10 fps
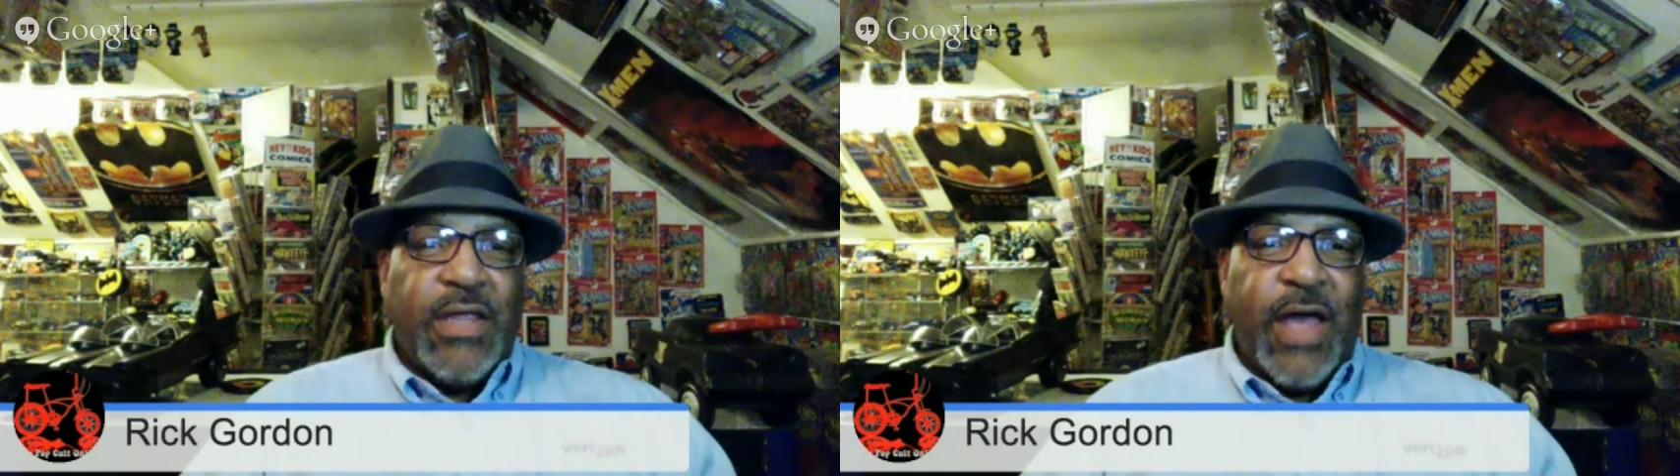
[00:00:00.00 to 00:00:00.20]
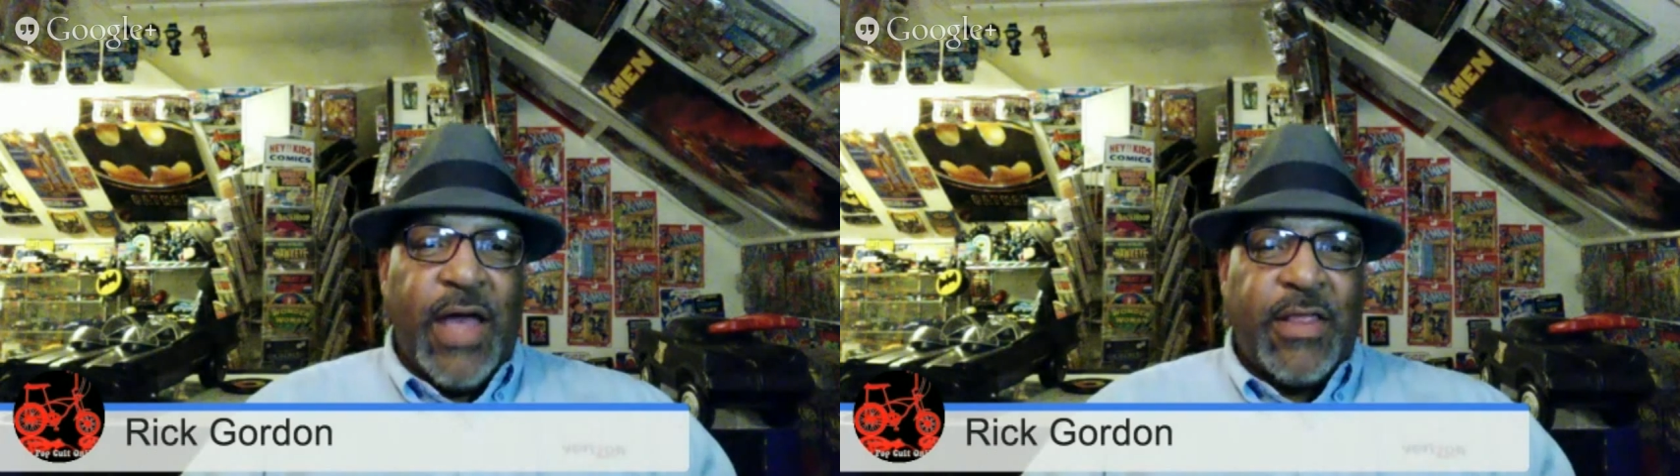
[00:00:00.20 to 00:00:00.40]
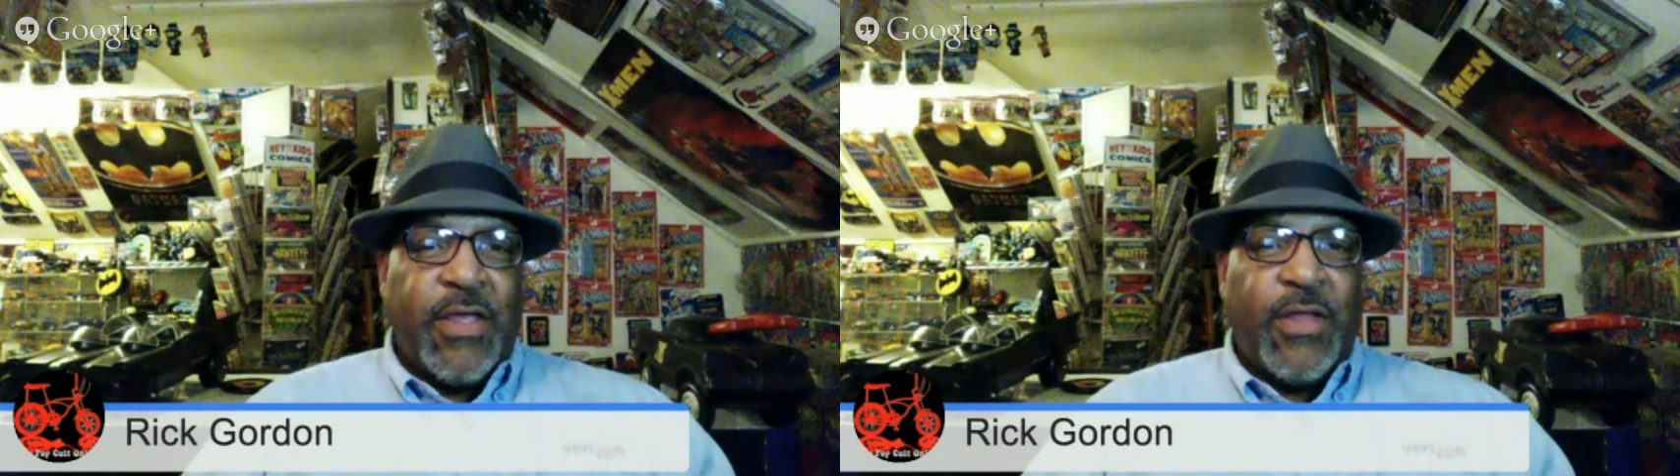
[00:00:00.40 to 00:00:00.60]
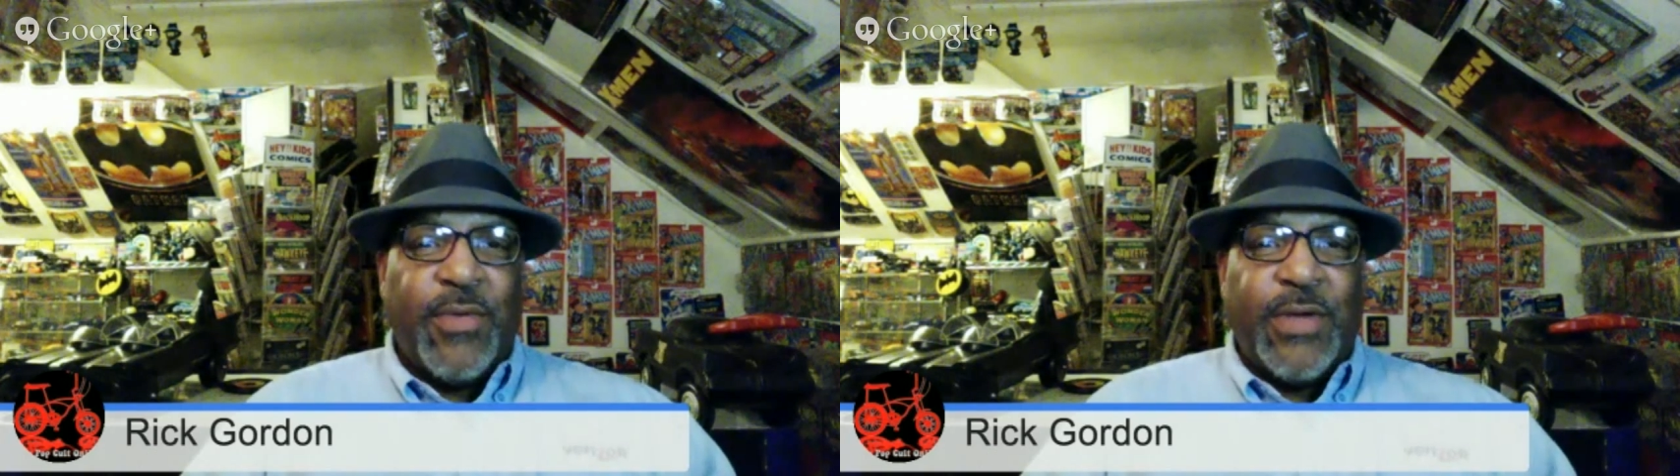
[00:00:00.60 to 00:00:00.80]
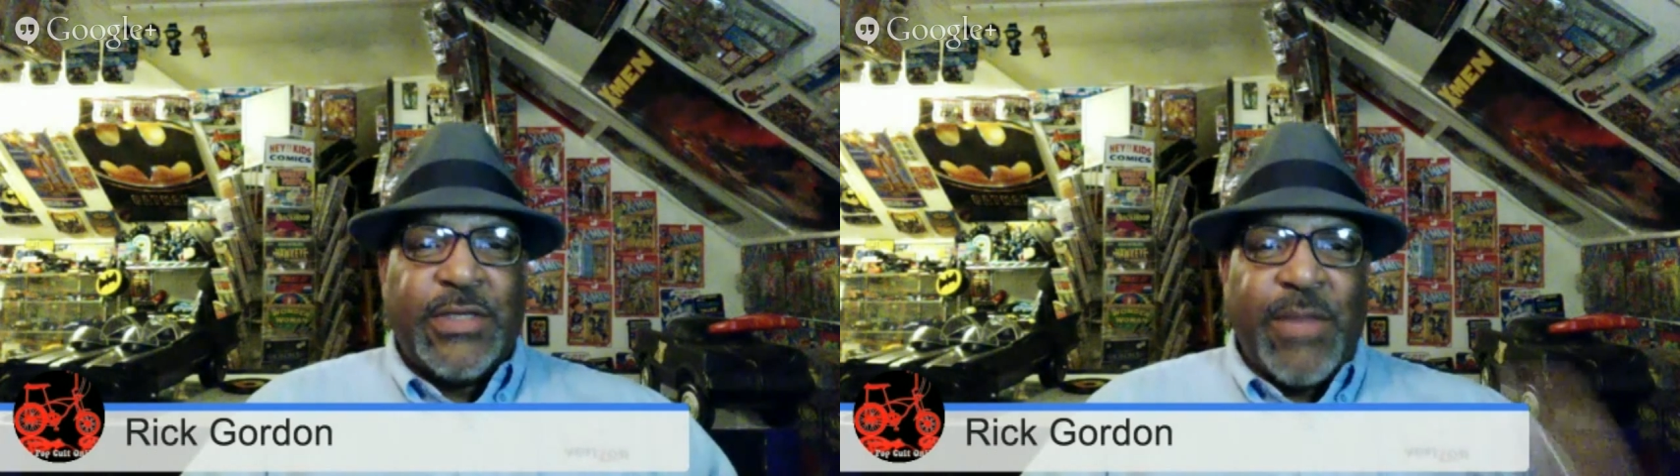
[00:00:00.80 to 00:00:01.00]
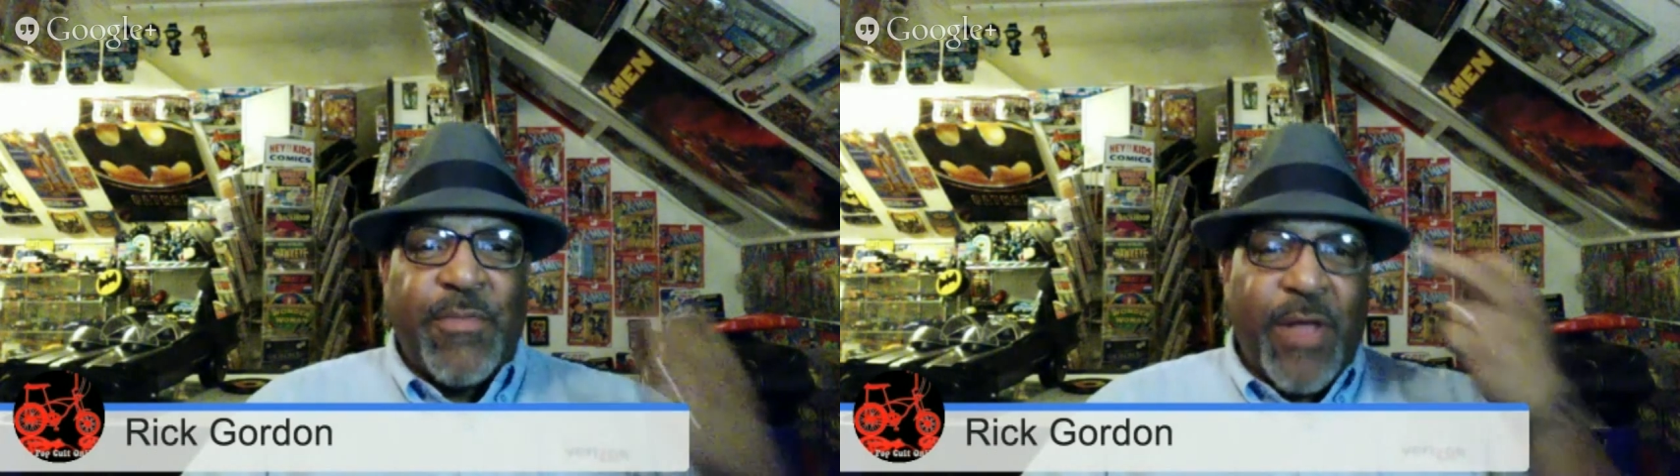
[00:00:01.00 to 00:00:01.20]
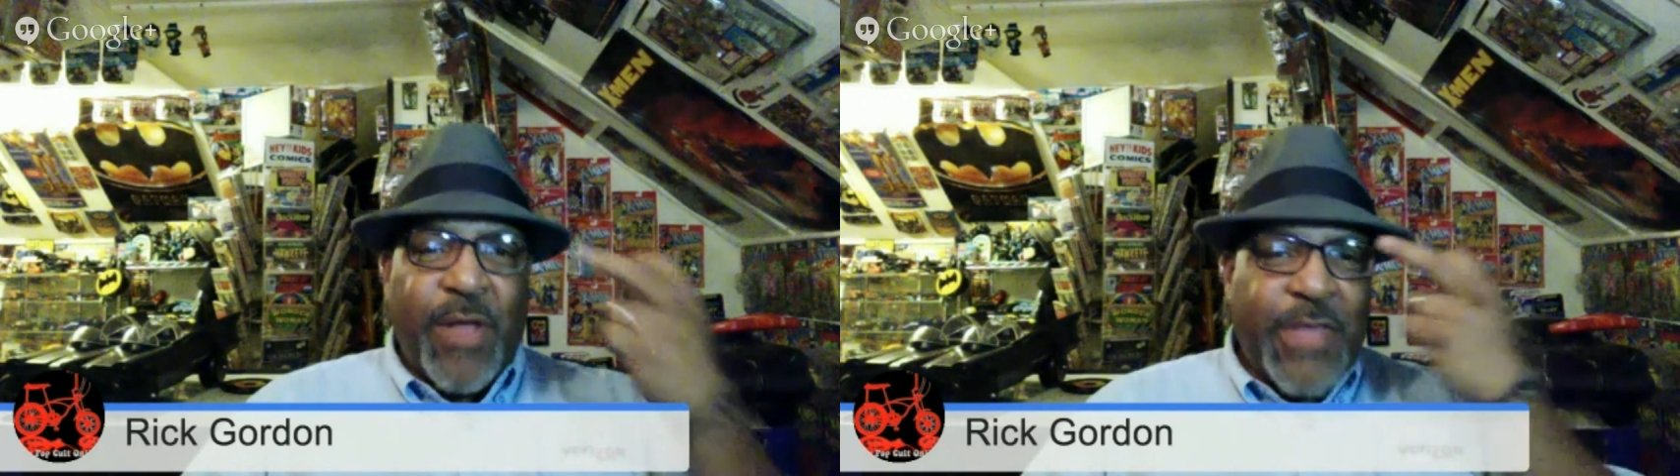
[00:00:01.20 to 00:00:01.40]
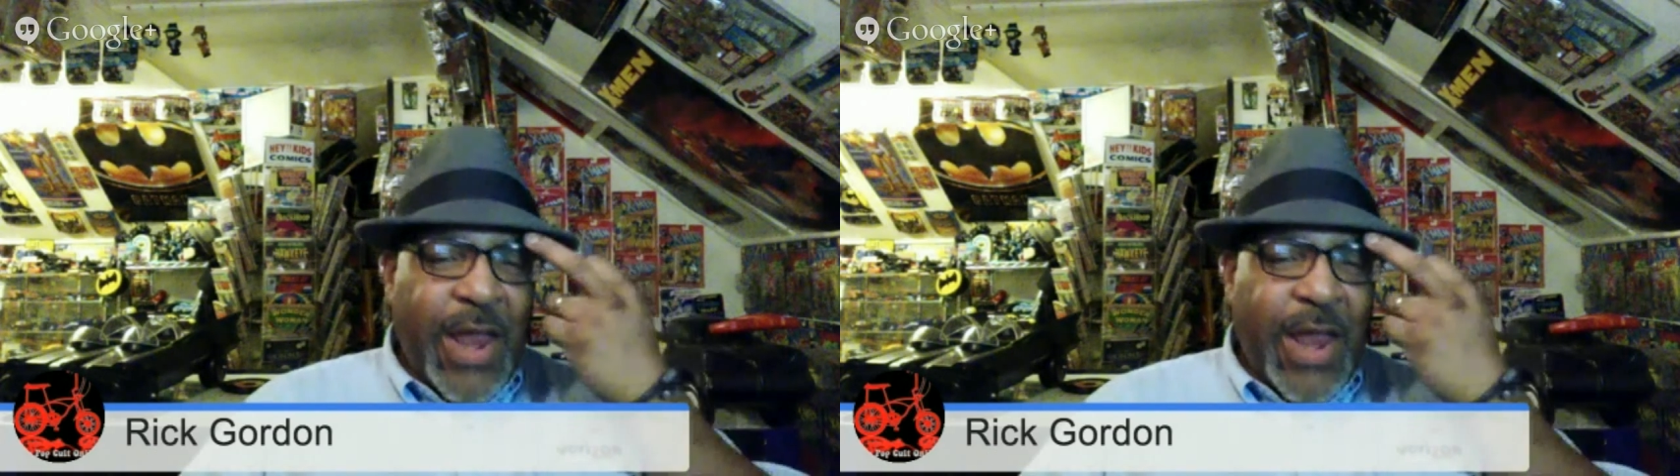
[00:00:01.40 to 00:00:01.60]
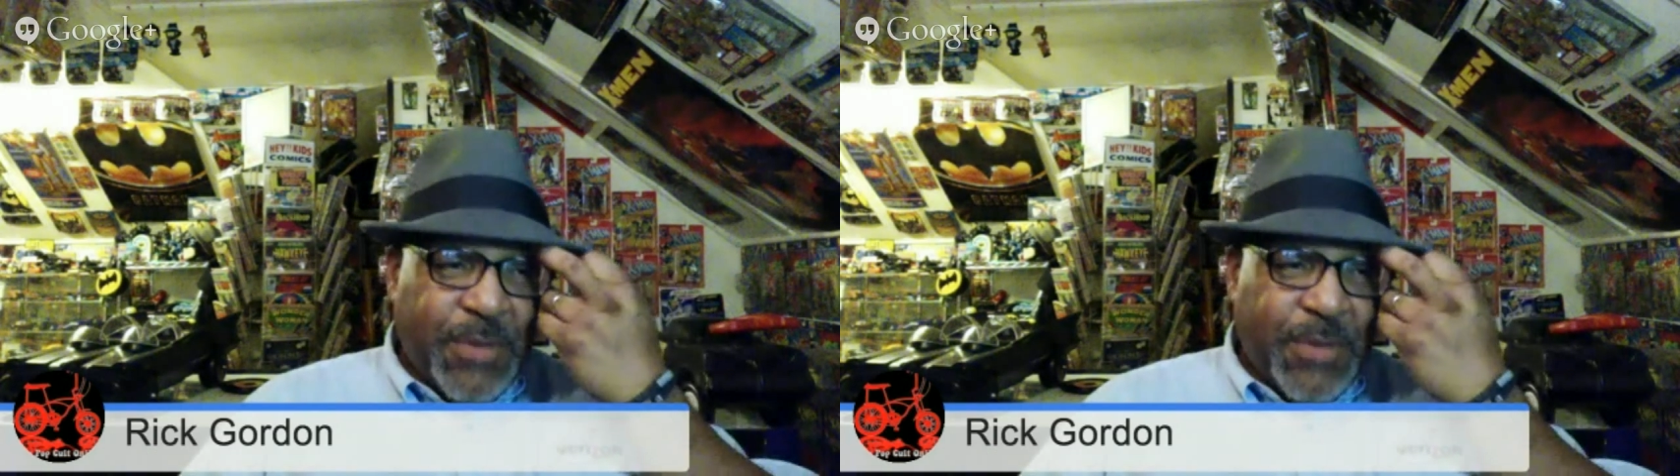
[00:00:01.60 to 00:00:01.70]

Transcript: the only reason I brought that up